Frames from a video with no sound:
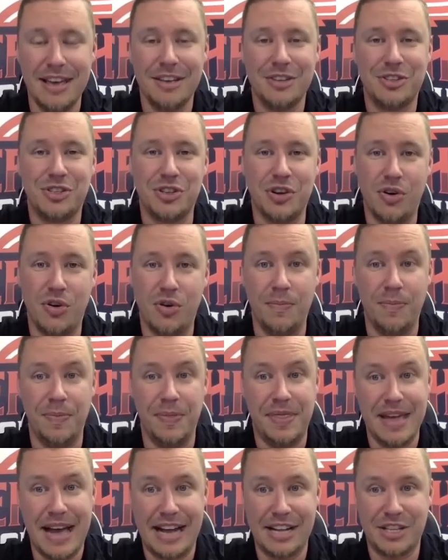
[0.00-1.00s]
So
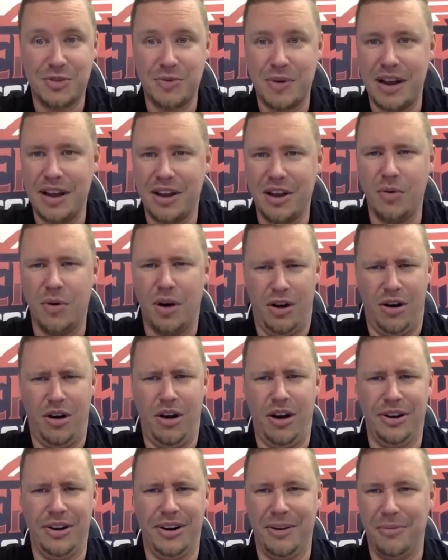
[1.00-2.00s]
that's where I go
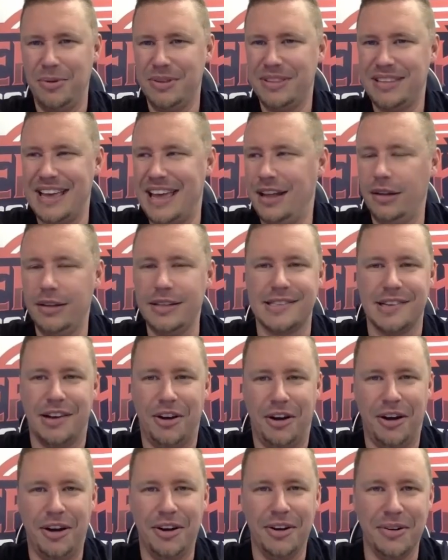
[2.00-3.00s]
honor. What the hell does
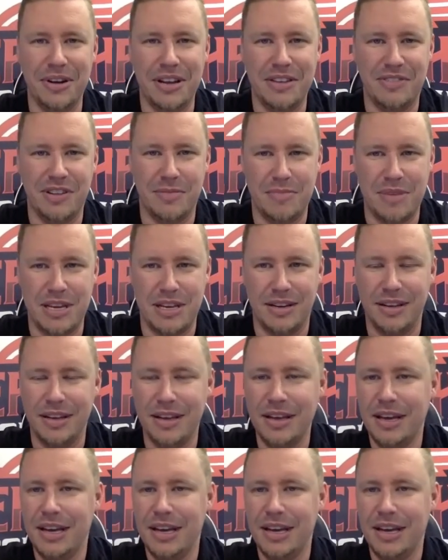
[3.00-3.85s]
honor even mean?